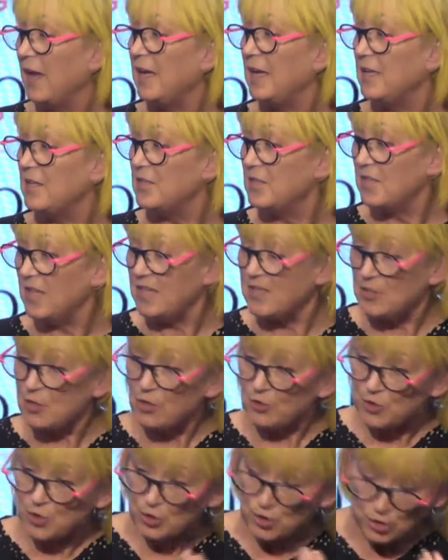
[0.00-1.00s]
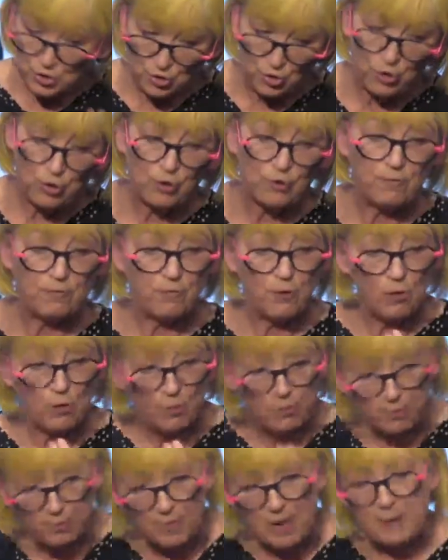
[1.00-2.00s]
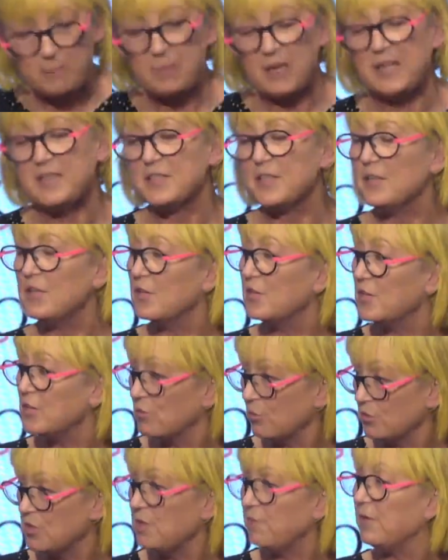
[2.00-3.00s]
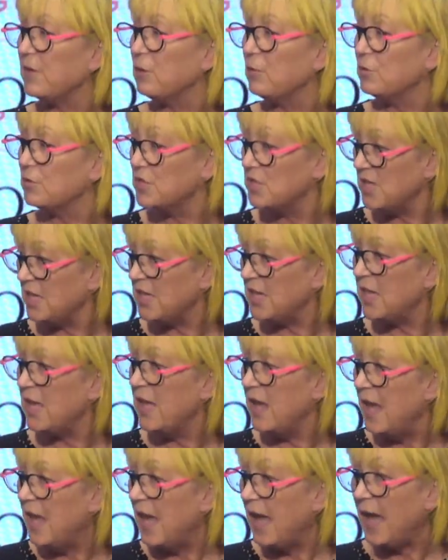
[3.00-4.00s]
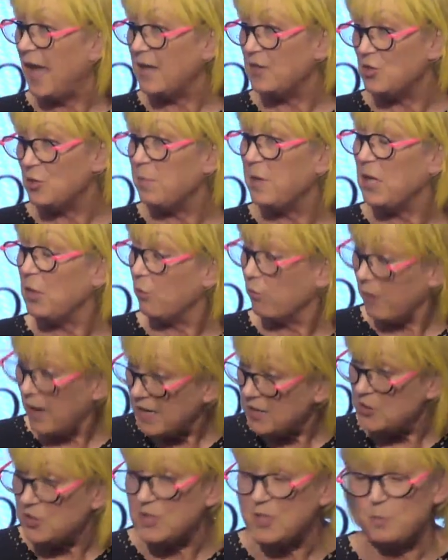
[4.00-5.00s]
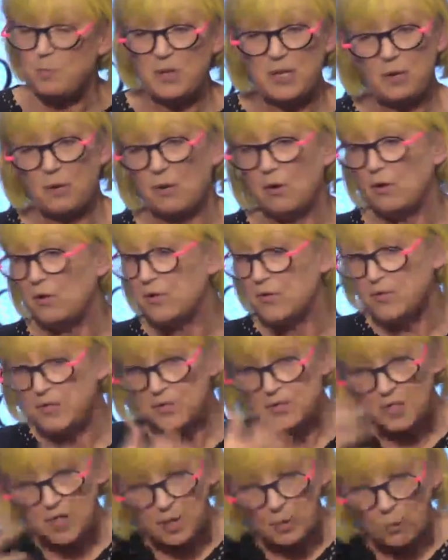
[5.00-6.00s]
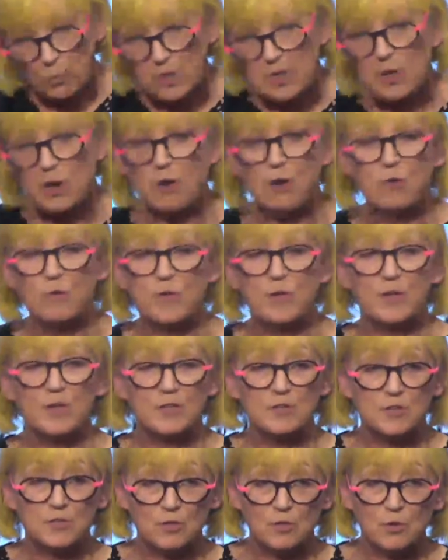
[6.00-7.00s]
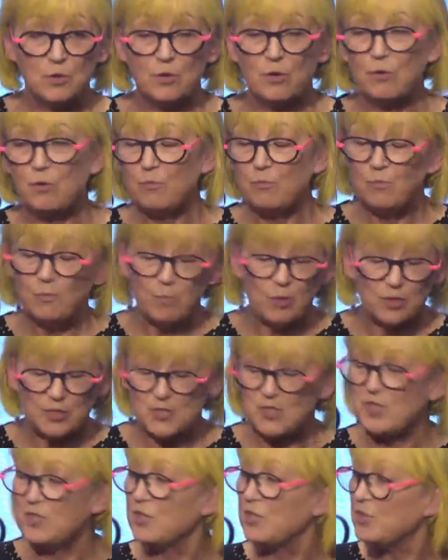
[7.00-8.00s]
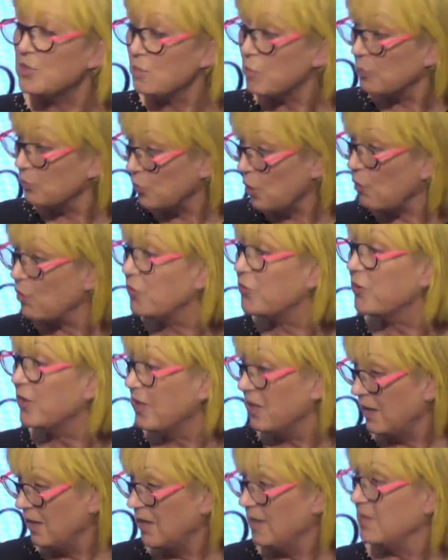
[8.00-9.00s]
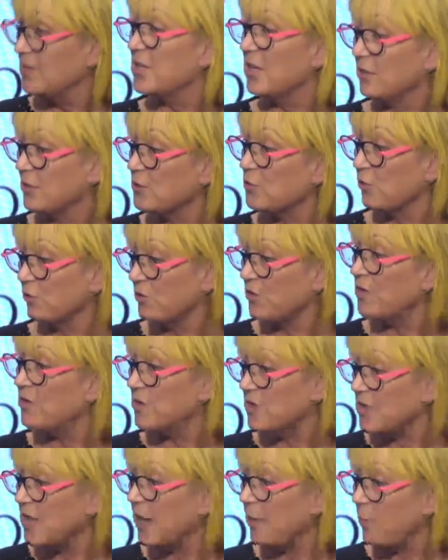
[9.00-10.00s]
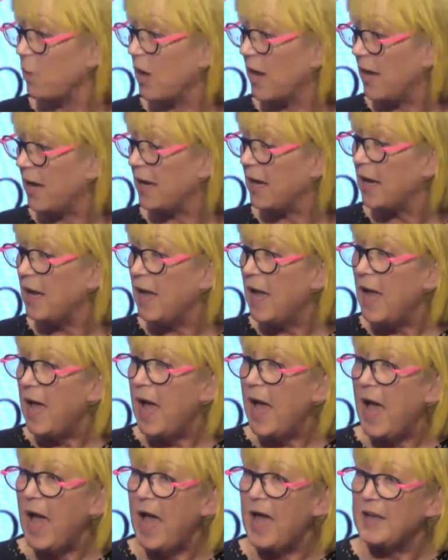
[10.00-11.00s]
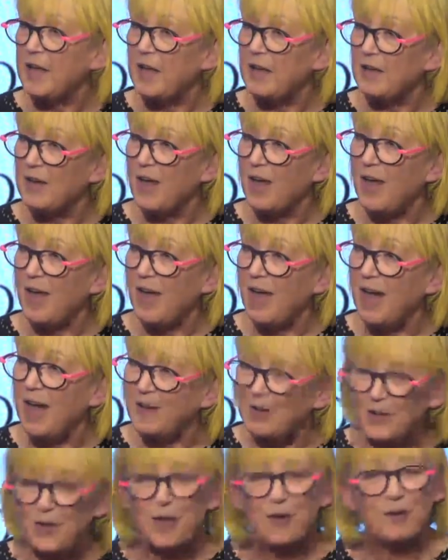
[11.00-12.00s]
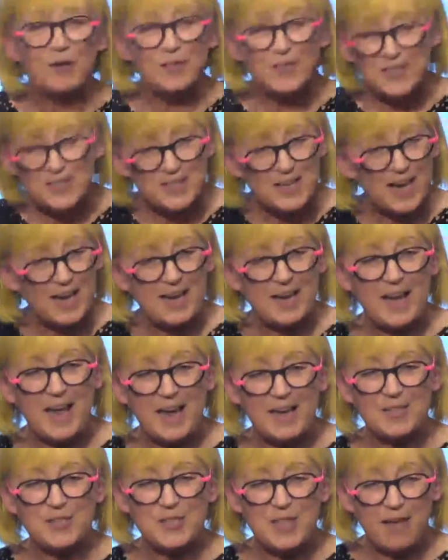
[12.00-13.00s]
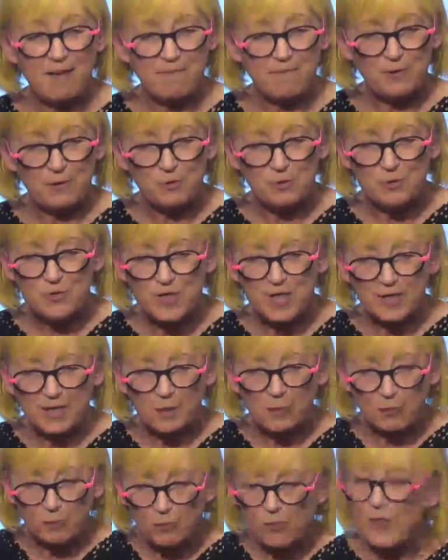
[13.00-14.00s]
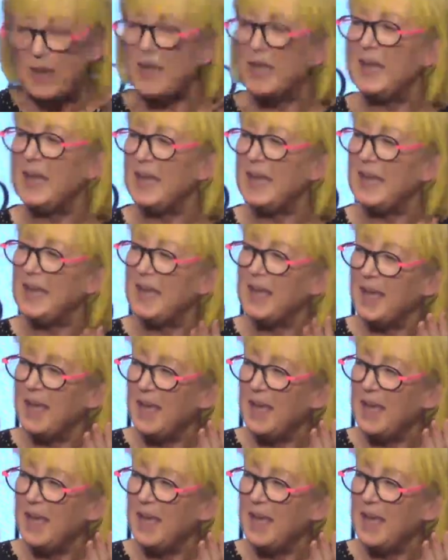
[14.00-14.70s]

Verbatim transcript: is, is not to shirk from unpleasantness or difficulty, and to be courageous because we know that, you know, politicians will not tell the truth in the same way. Mm-hmm. And I don't know, in this day and age, that feels like a really